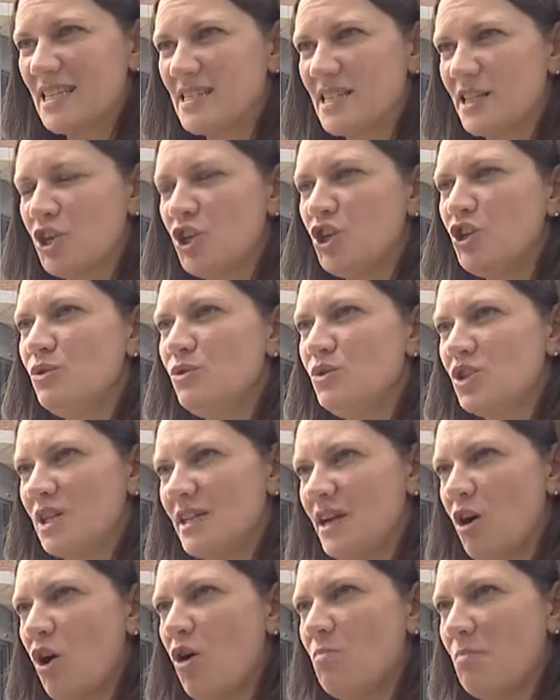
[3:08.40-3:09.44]
is a
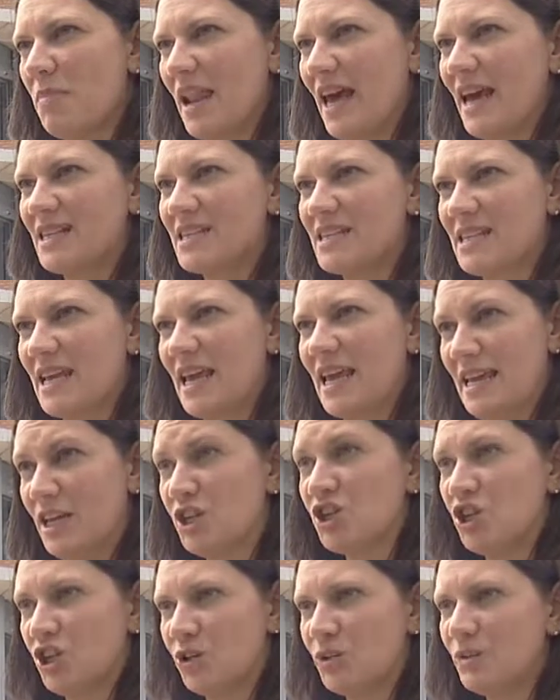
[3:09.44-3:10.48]
hugely complex
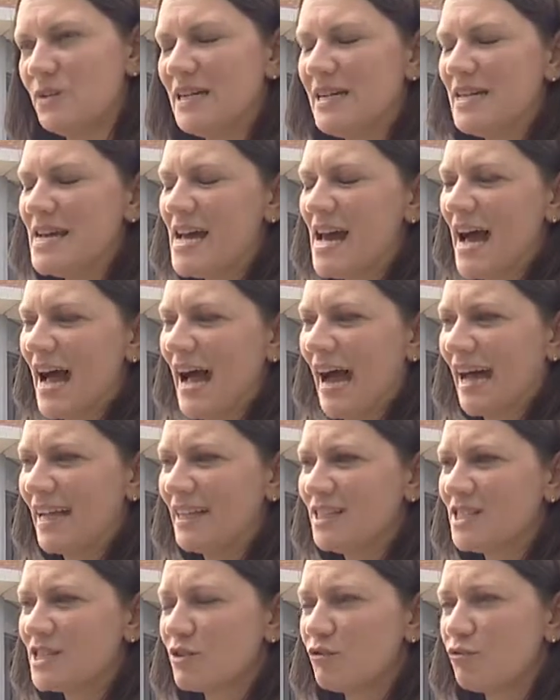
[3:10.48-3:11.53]
issue
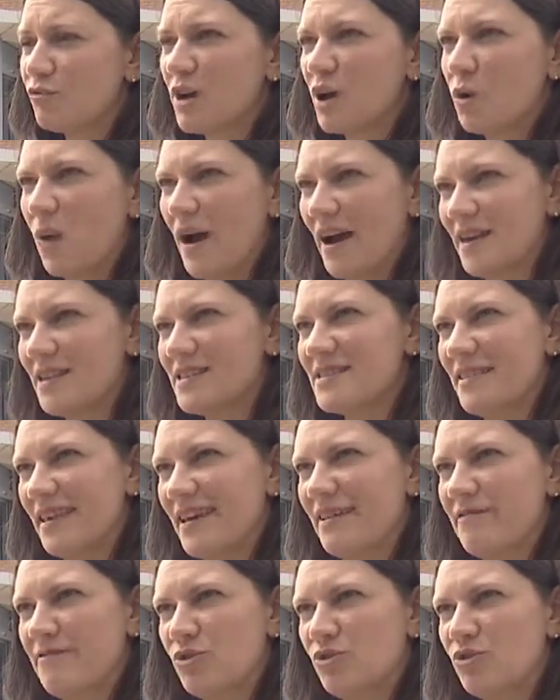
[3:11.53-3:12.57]
and requires
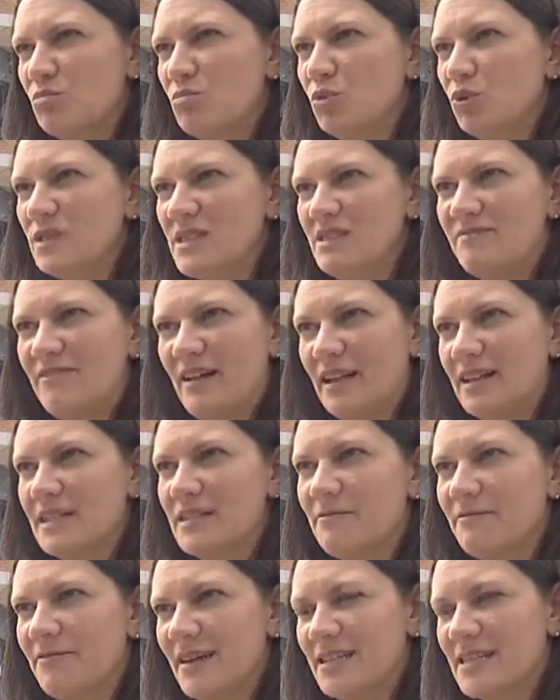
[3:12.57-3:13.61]
therefore a
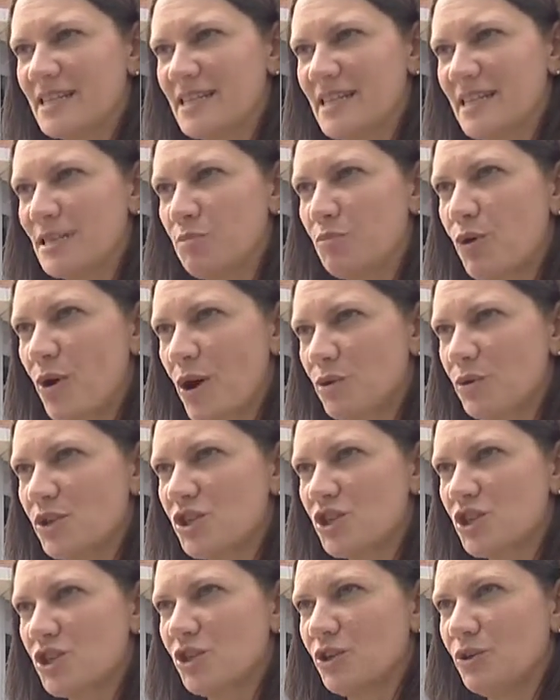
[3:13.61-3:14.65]
multifaceted
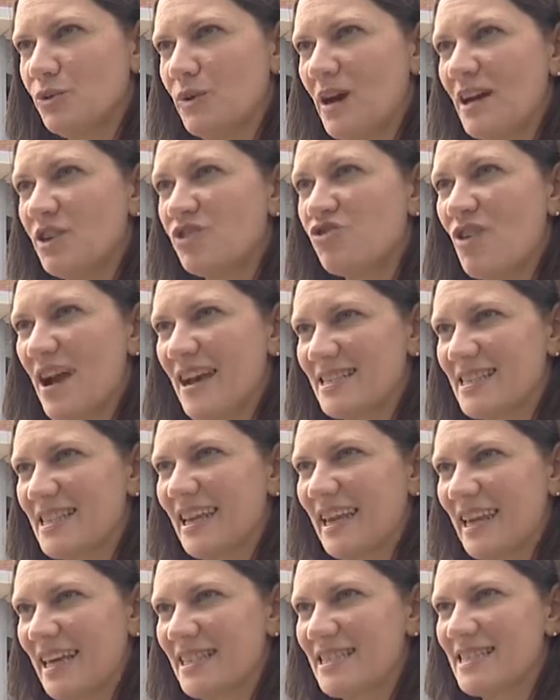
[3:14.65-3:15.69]
approach to
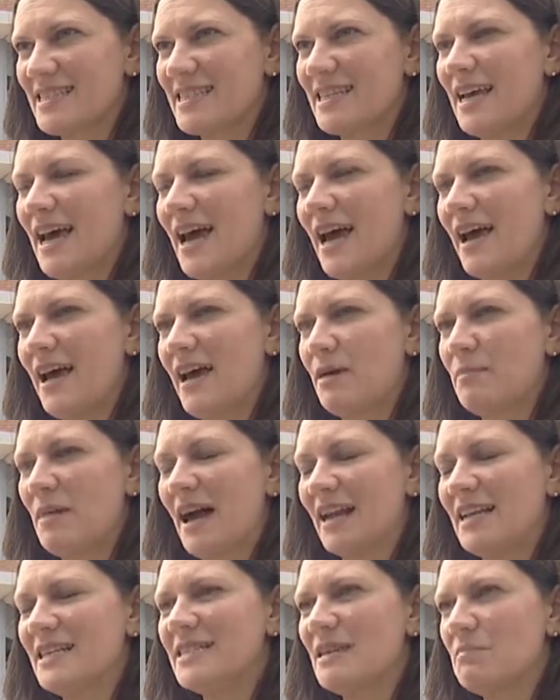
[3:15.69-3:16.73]
addressing it.
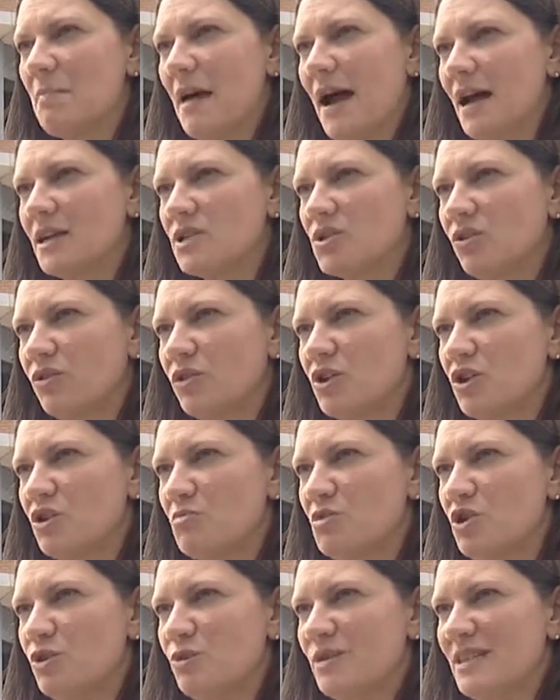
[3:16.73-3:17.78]
And its impact on the
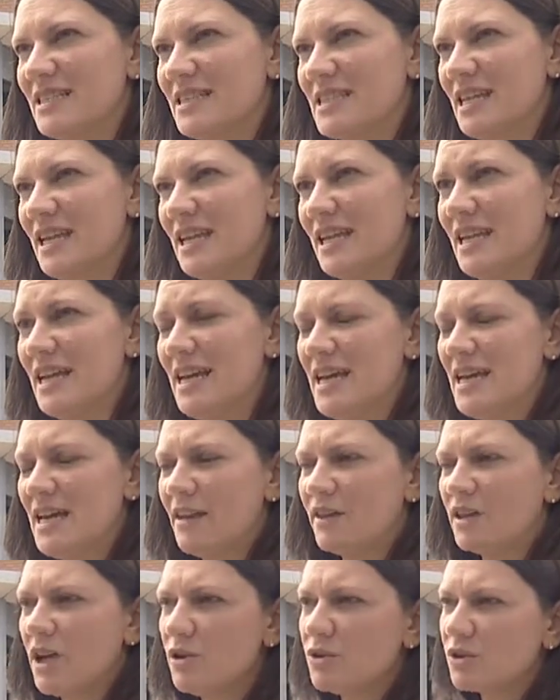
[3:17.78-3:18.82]
community.
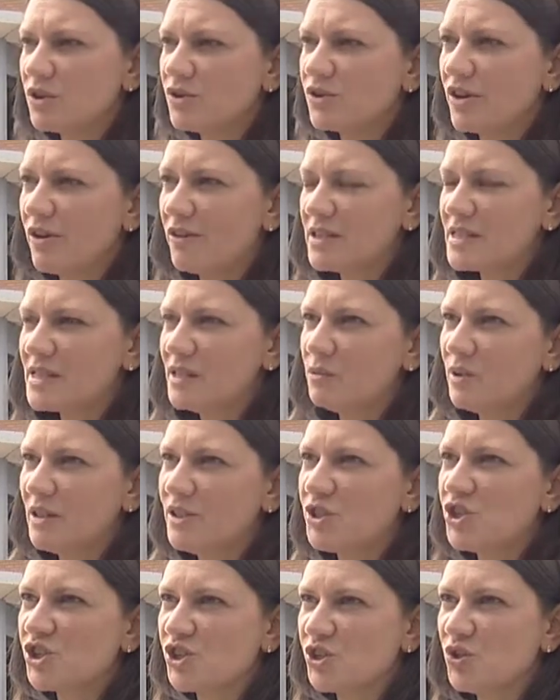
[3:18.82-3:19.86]
The local authority will
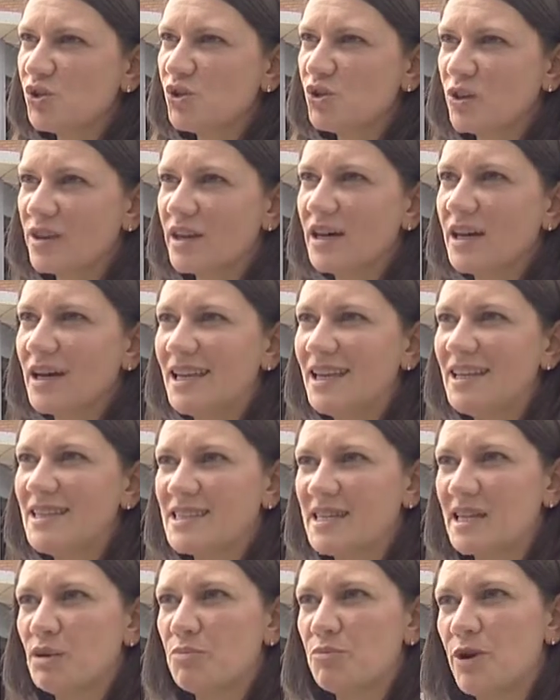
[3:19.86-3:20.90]
ensure that a
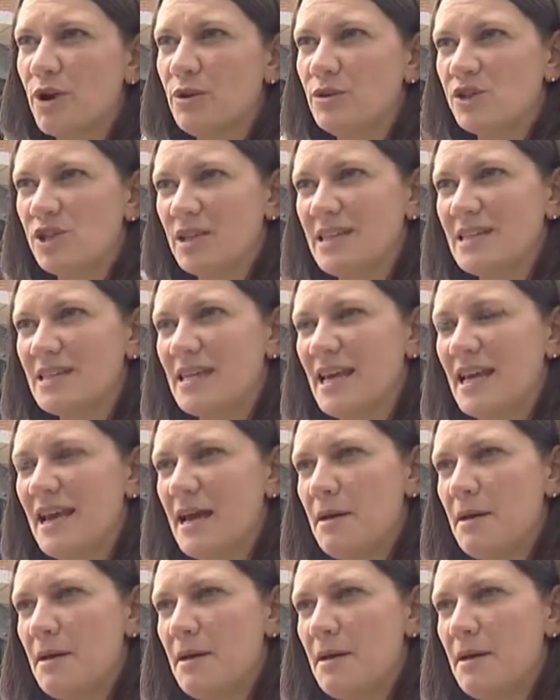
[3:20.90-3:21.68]
holistic approach is